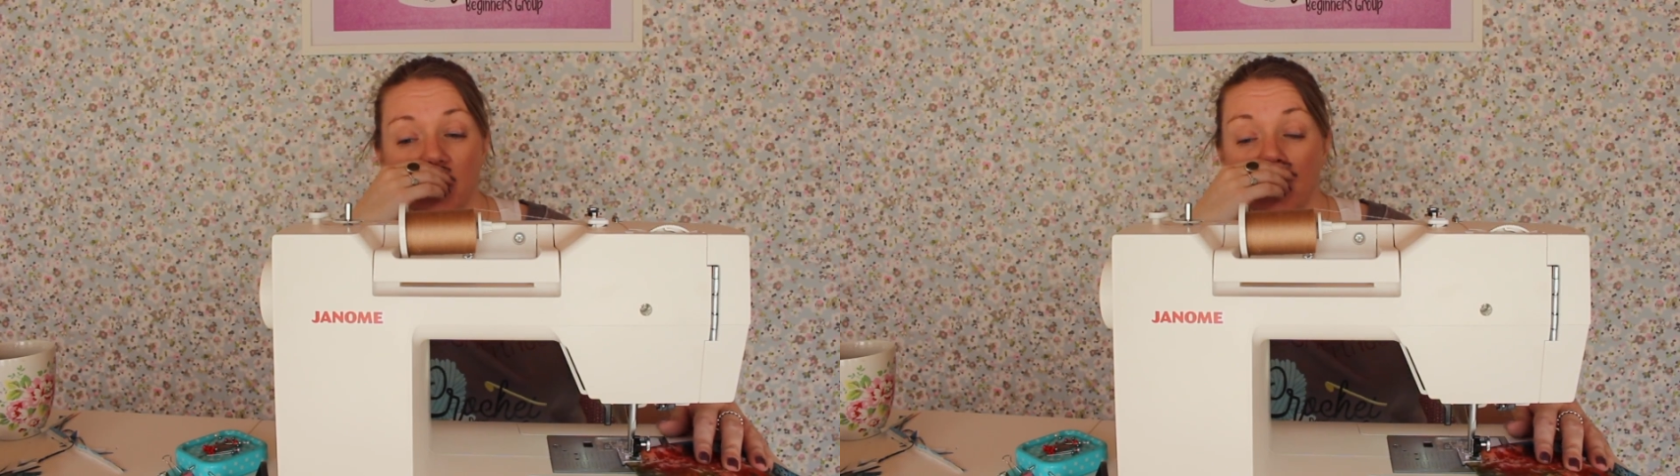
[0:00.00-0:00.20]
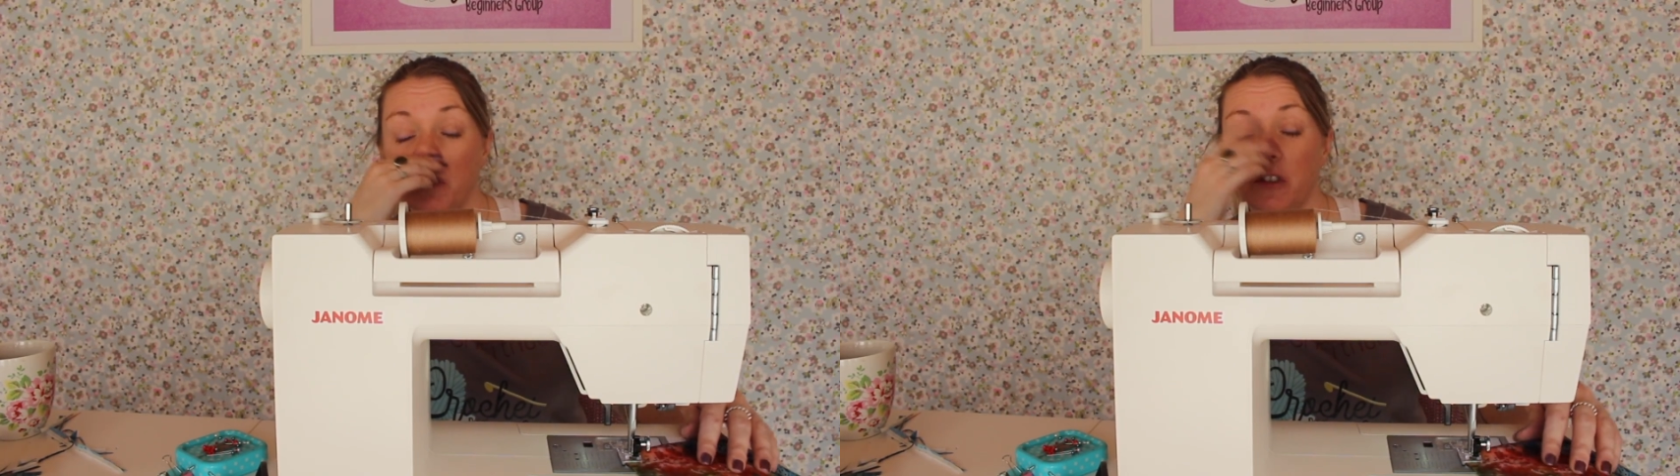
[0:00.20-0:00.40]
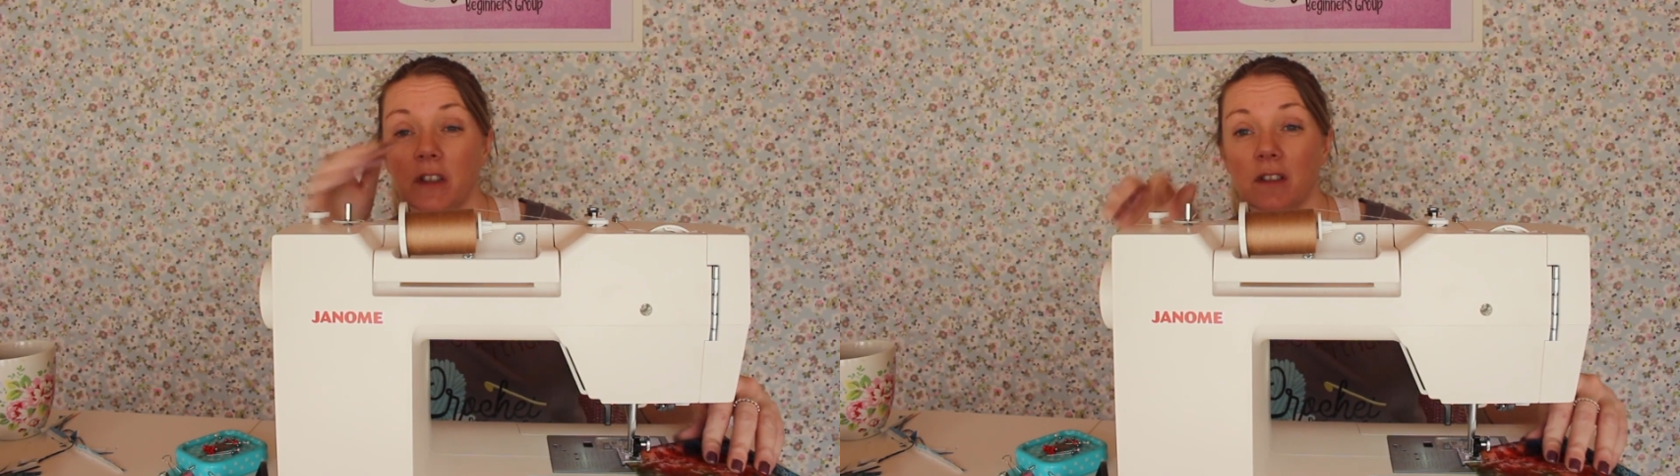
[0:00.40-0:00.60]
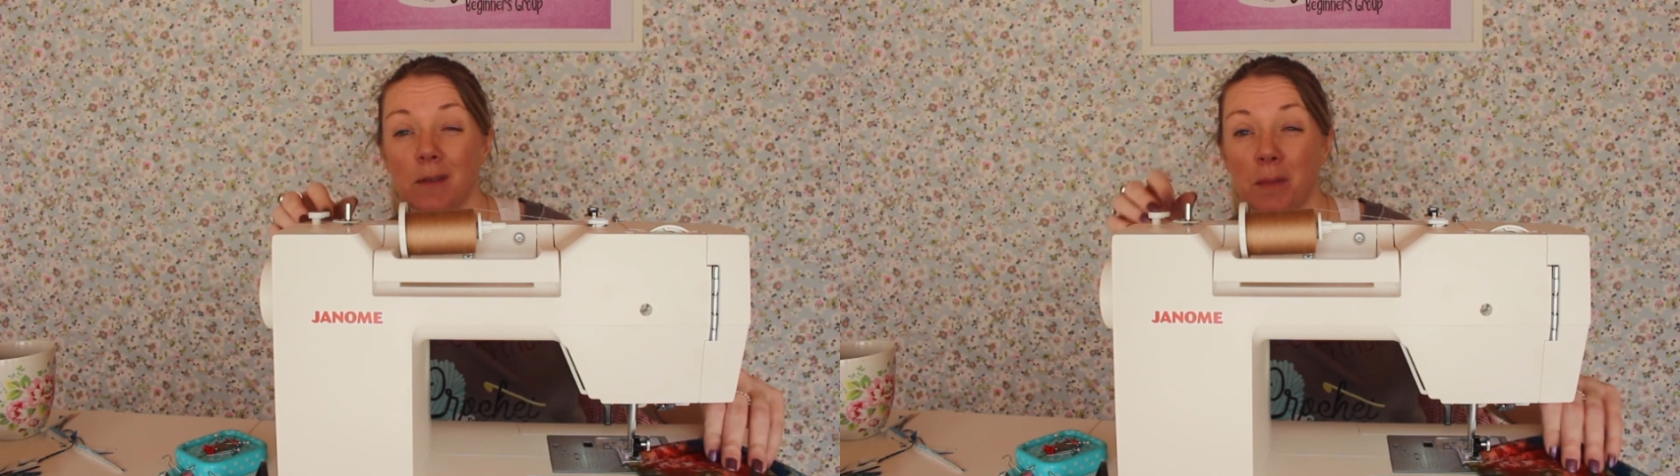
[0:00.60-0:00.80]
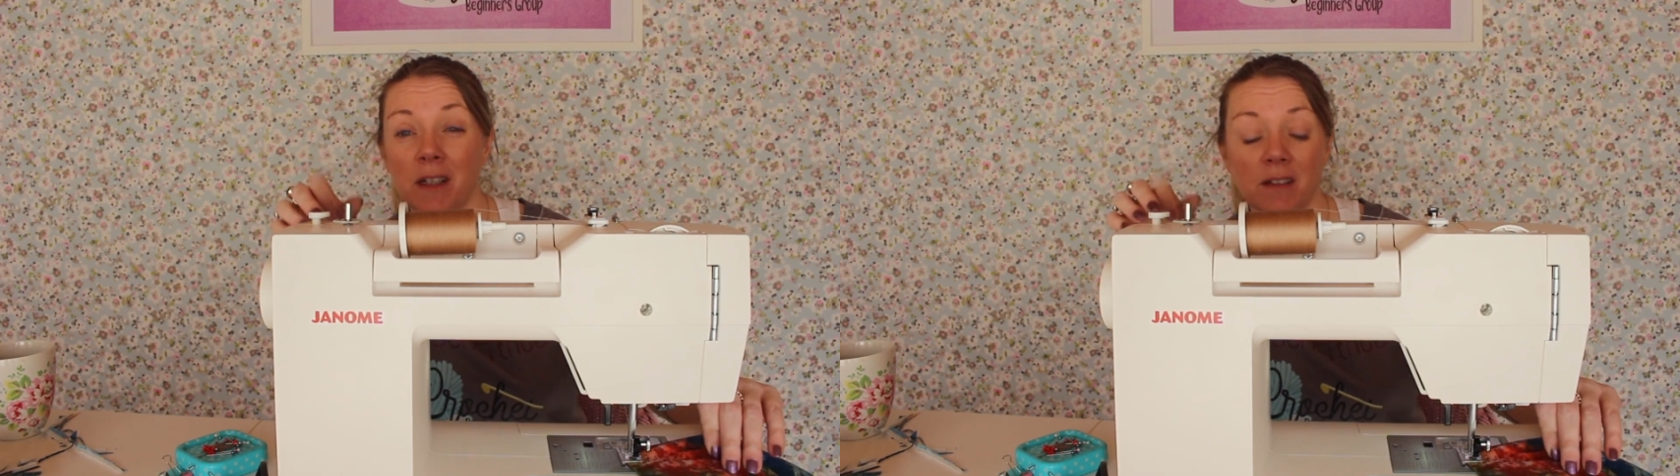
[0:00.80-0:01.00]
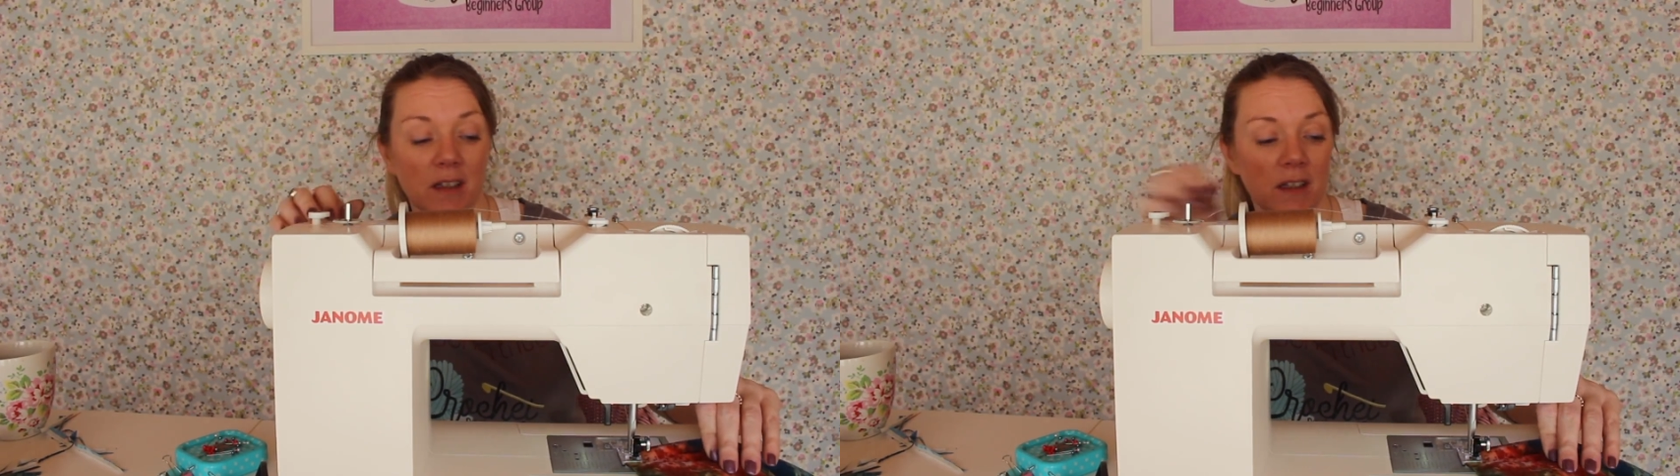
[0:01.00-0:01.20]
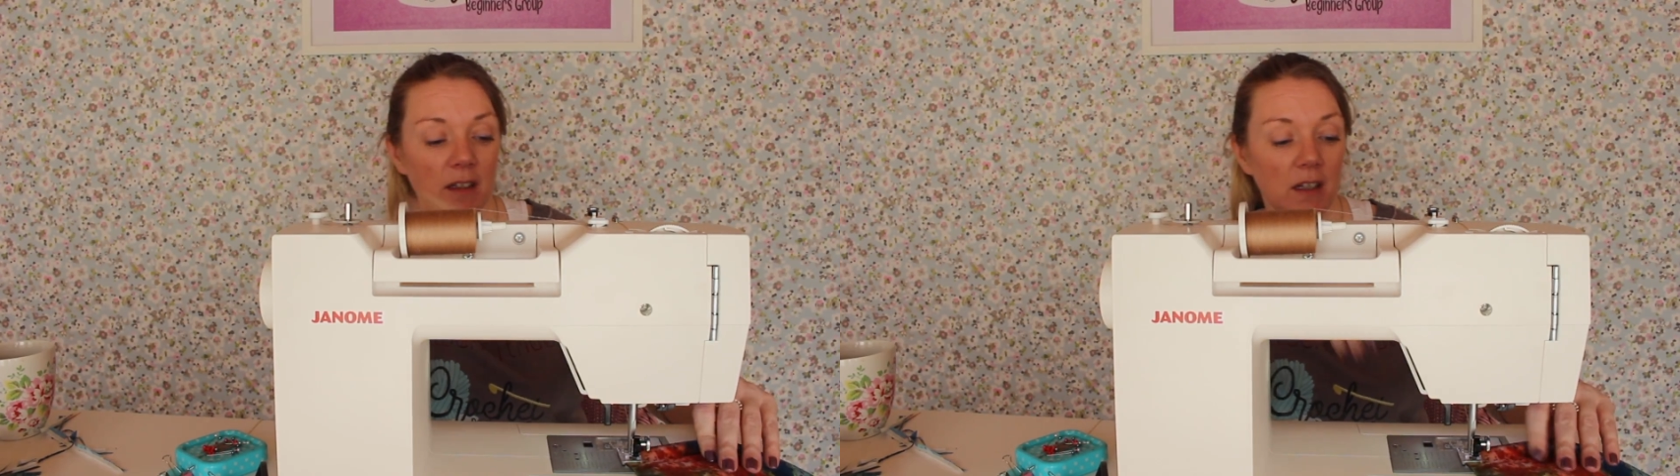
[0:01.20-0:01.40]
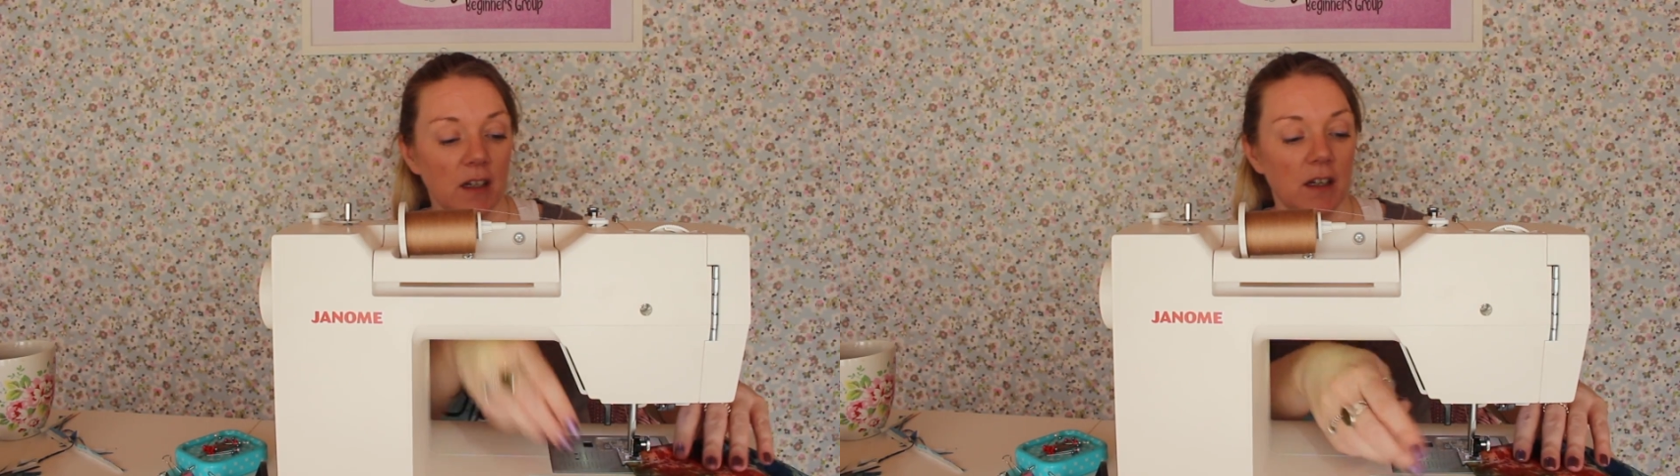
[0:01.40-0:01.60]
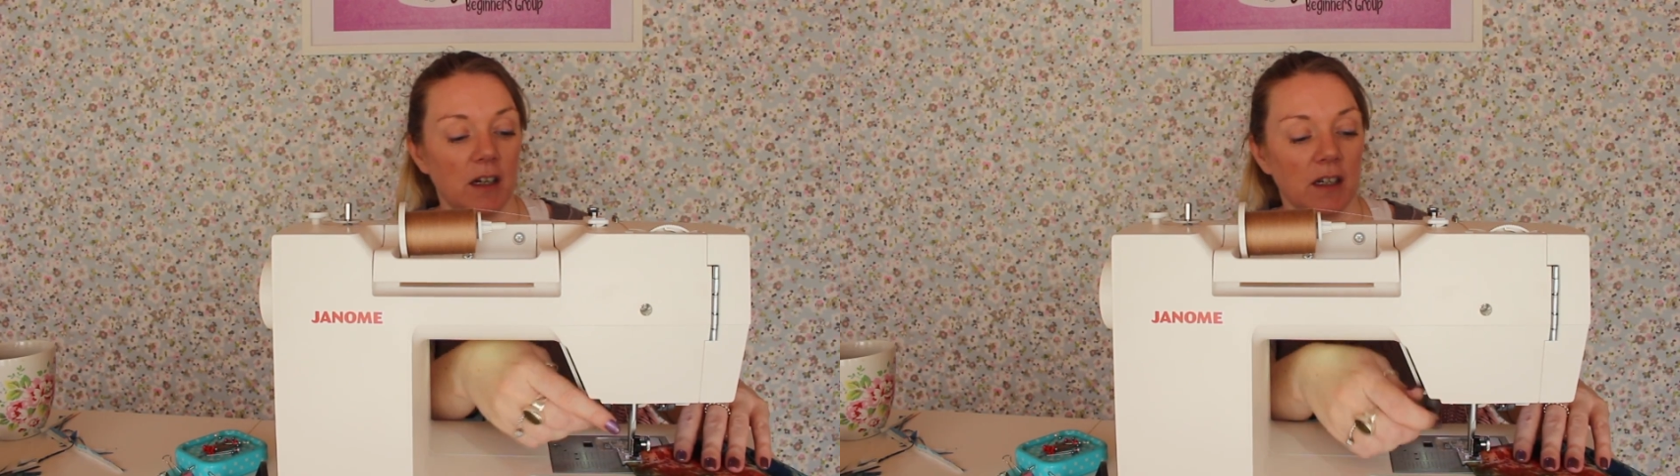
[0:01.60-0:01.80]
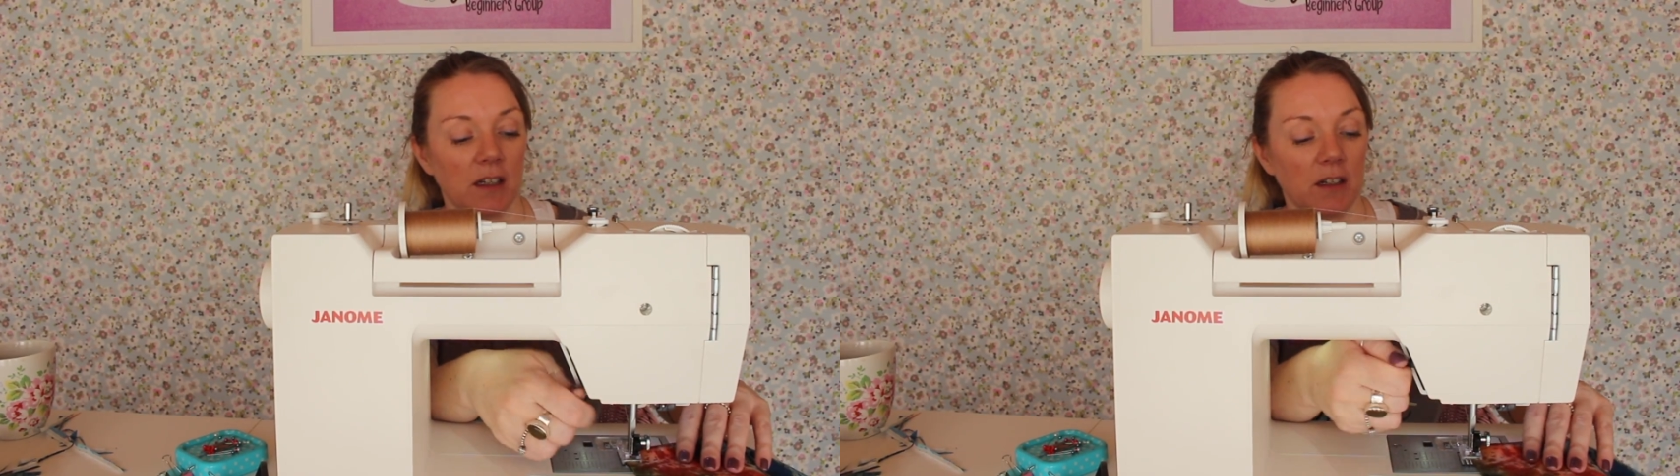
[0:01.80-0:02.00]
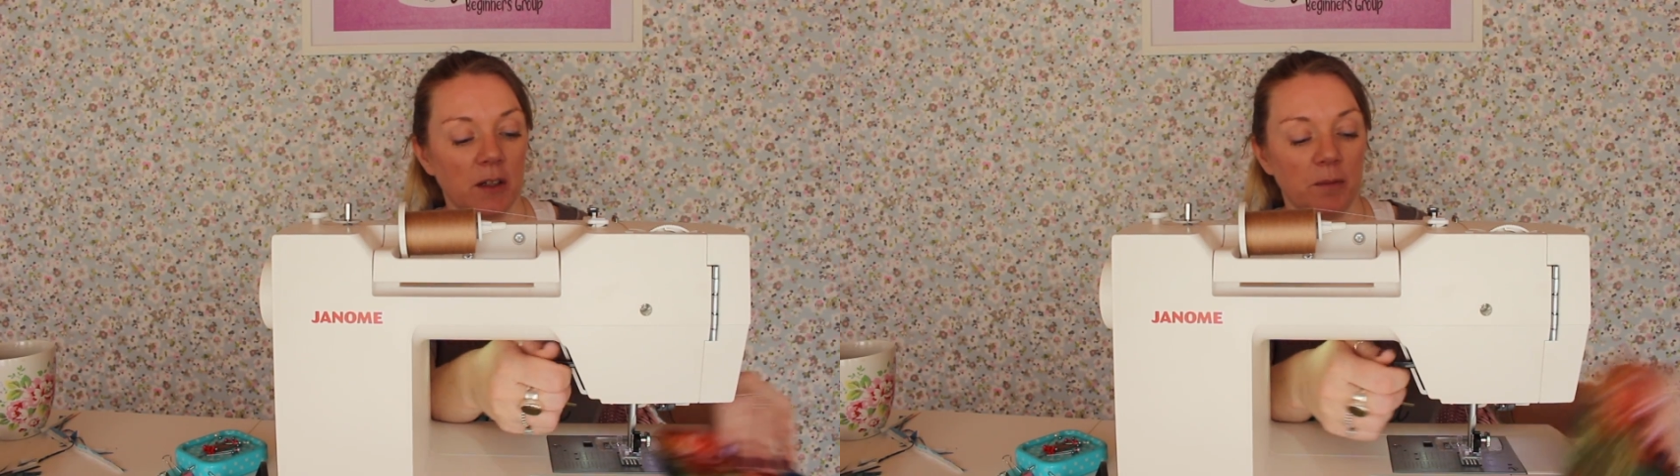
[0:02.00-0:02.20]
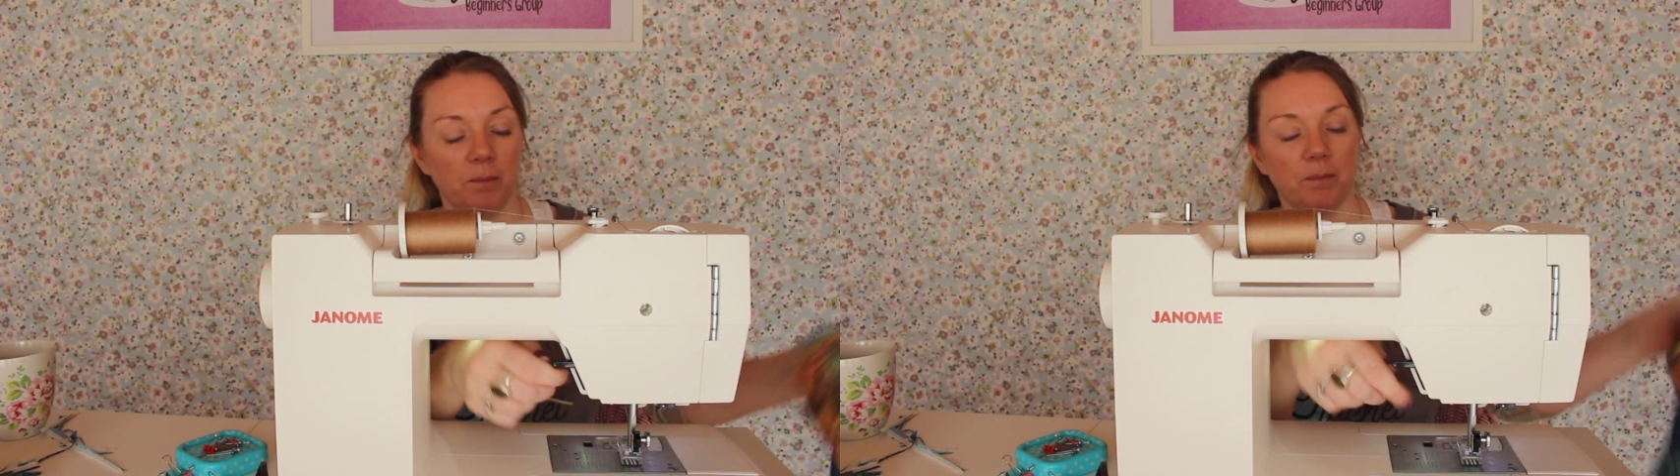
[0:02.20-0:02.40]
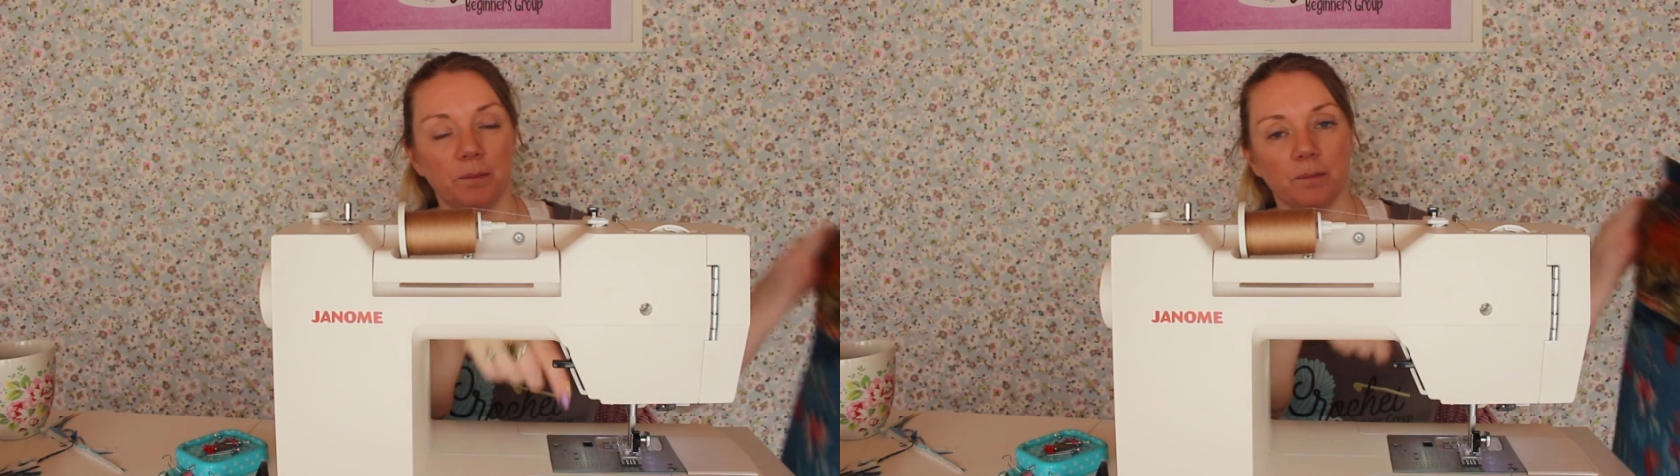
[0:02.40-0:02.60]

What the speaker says: machine is amazing, and